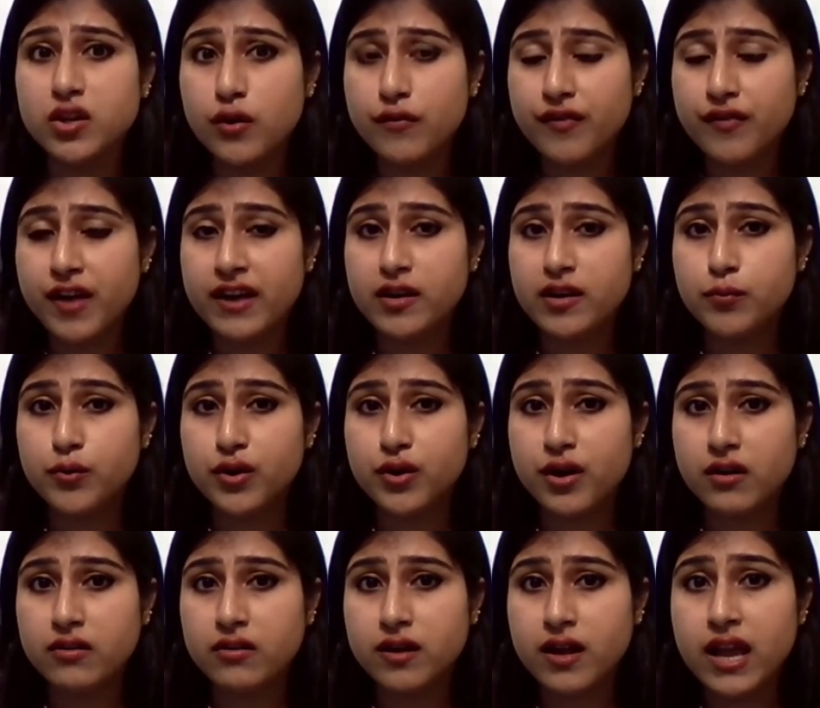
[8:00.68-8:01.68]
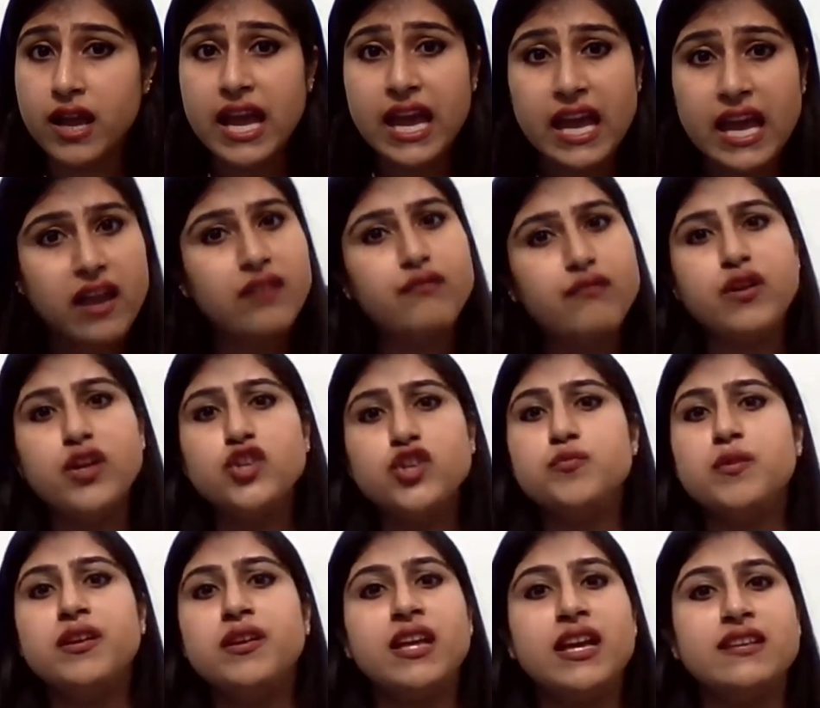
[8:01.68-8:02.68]
in your final product,
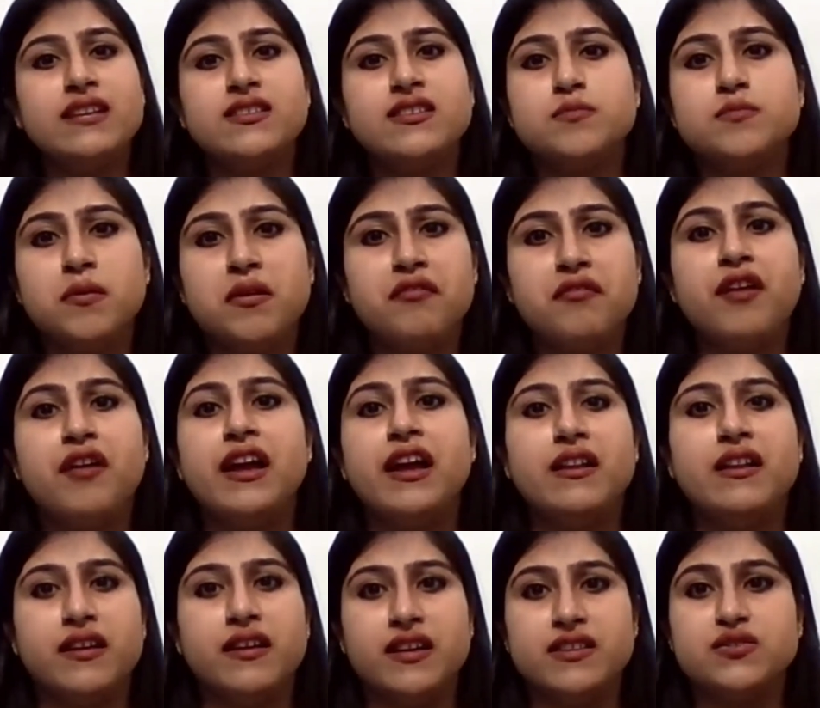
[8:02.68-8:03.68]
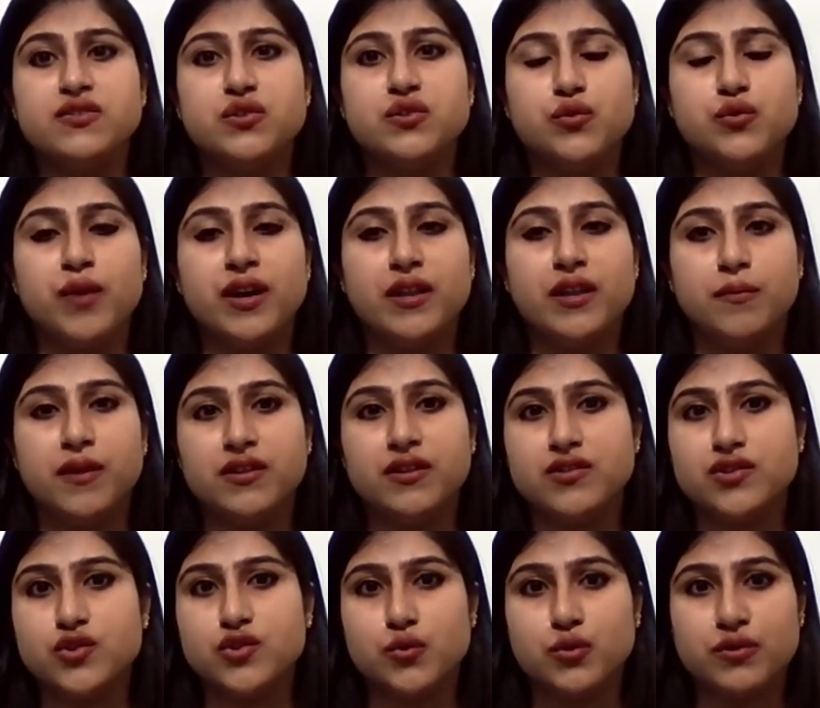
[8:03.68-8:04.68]
infringement cases may be filed against you by the
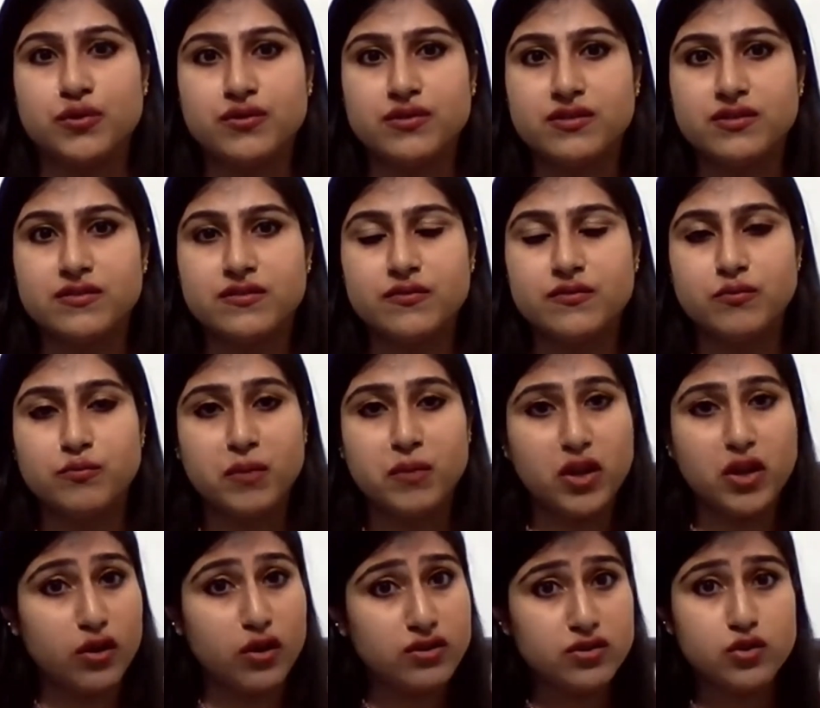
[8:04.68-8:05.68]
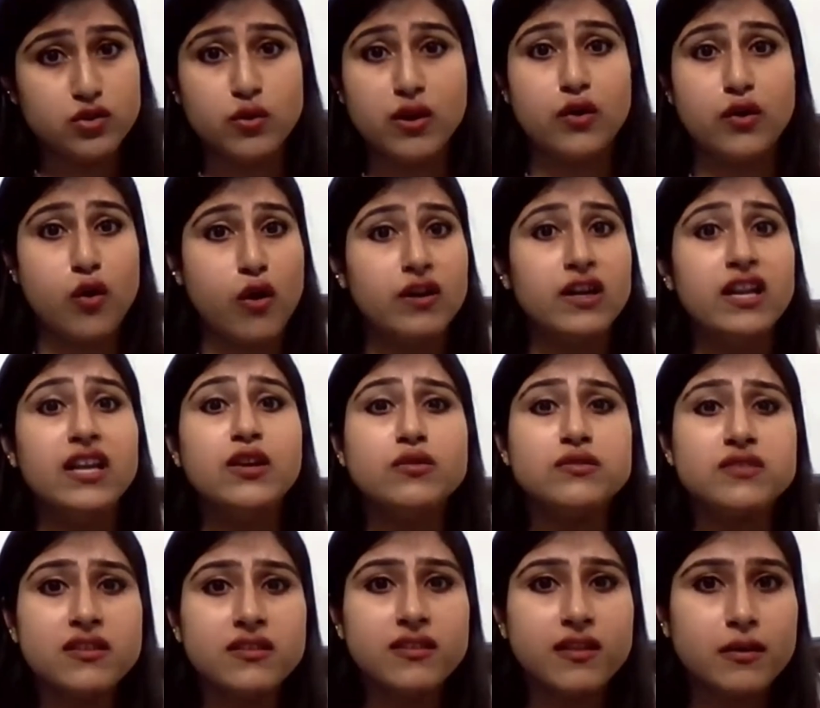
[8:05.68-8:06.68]
patent owners because you are wrongly
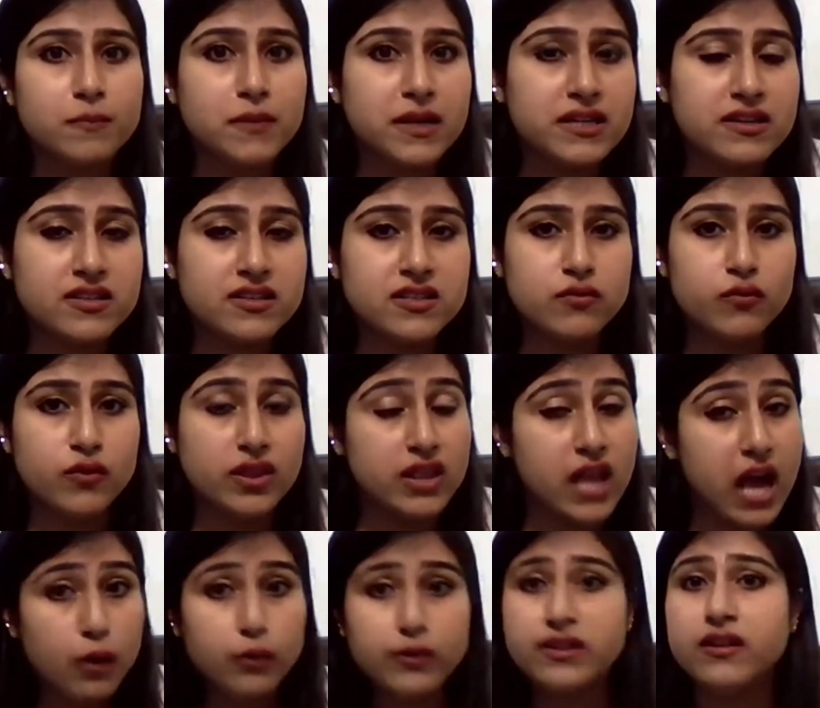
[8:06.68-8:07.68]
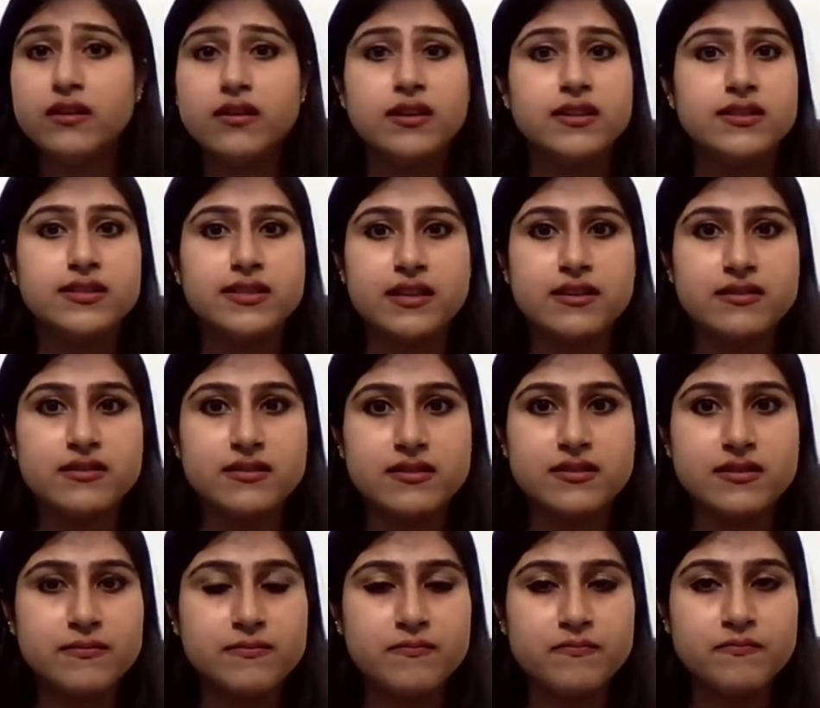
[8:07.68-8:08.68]
using their patents without their consent.
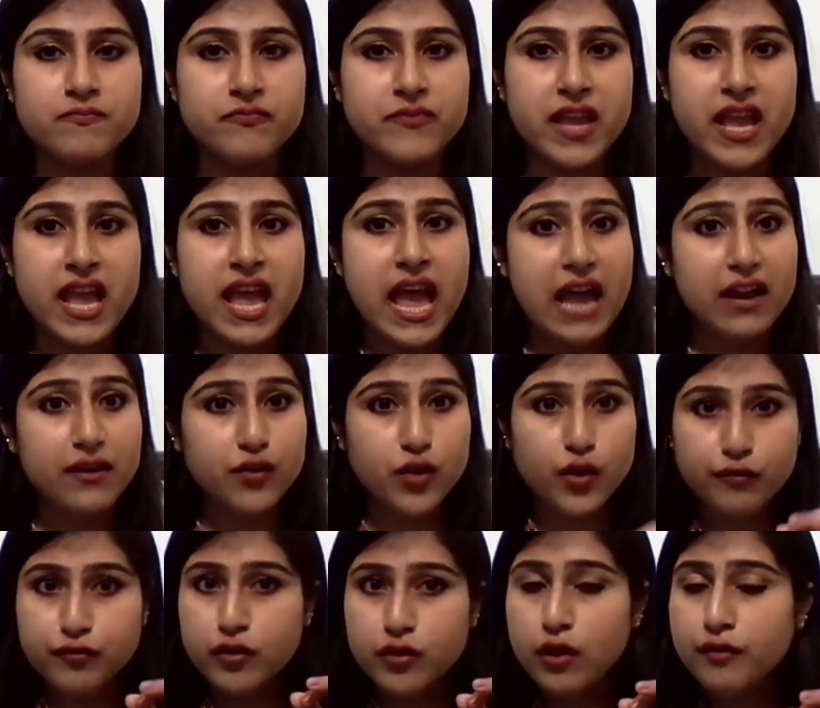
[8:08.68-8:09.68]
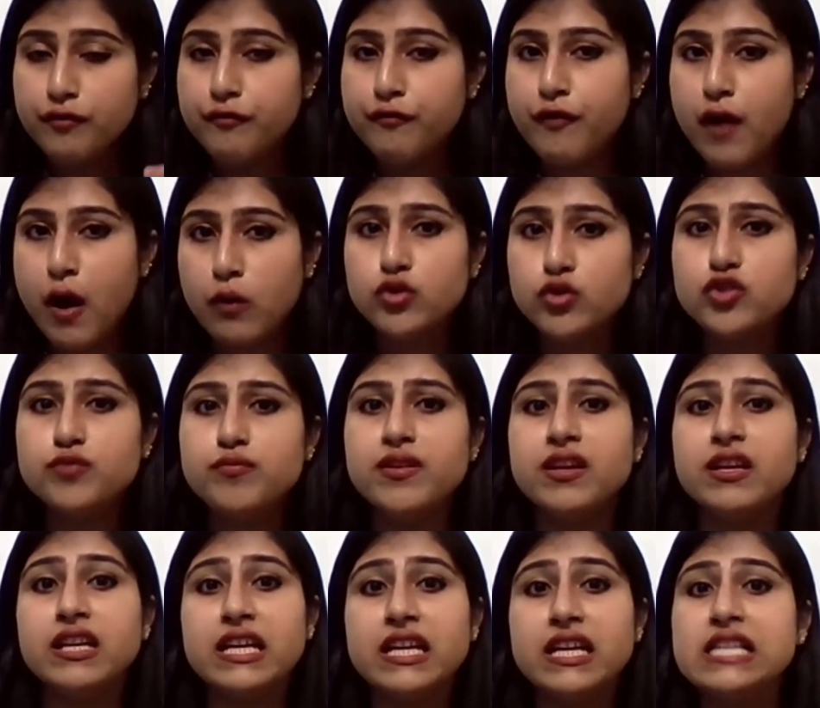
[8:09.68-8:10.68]
And if you are found to
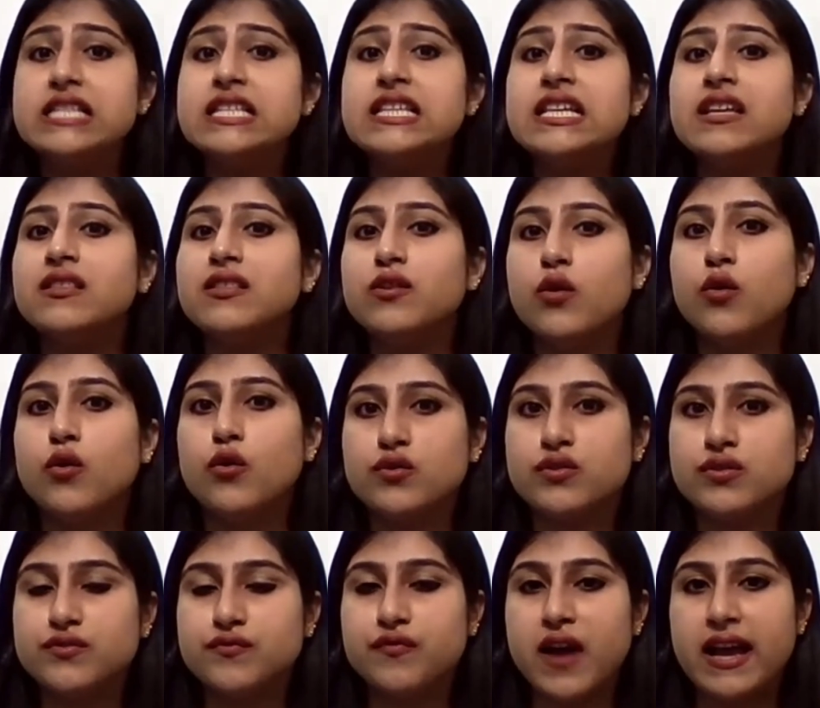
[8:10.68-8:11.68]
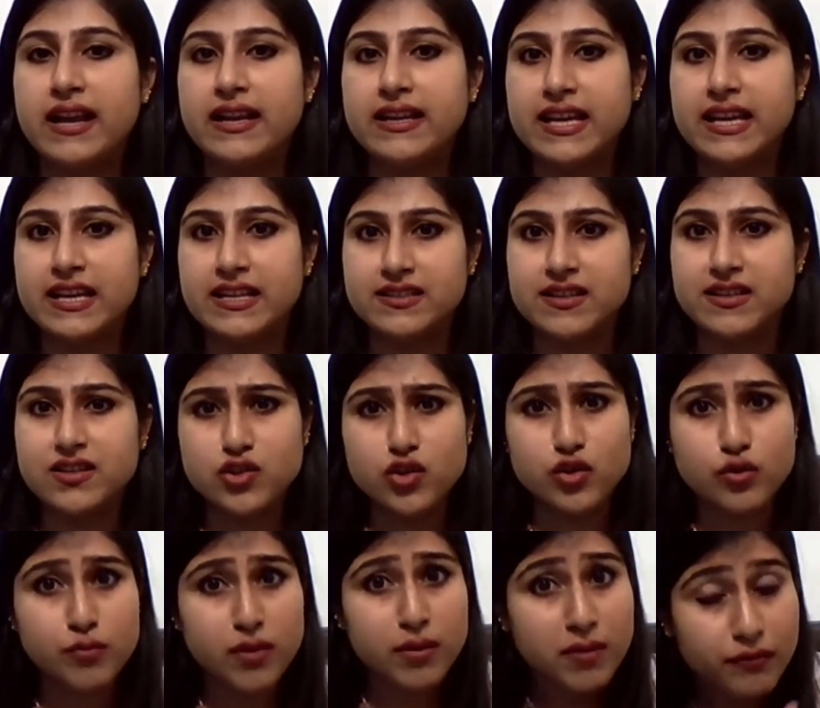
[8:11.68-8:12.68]
be guilty in those file cases,
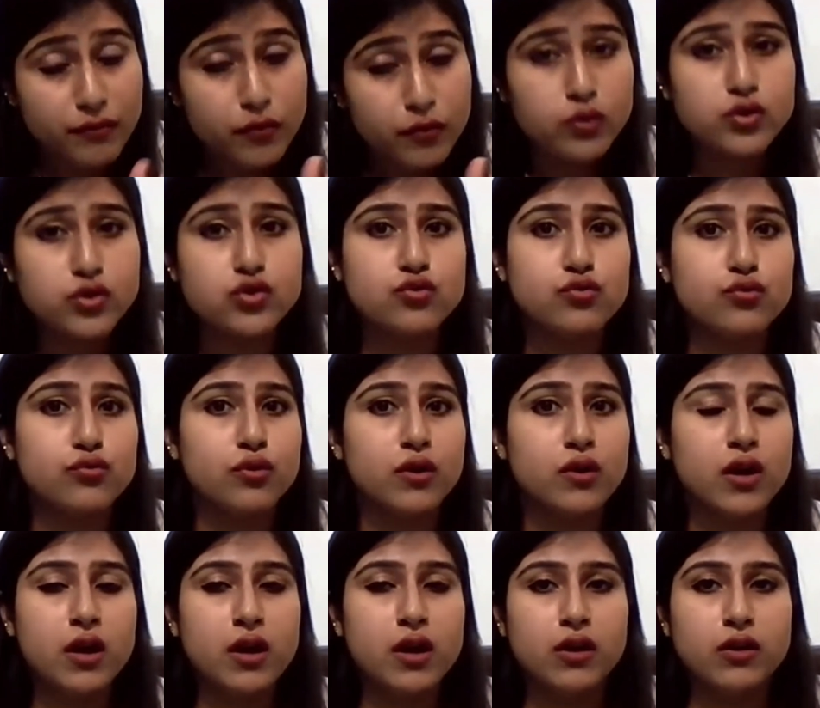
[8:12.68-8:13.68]
you may be forced to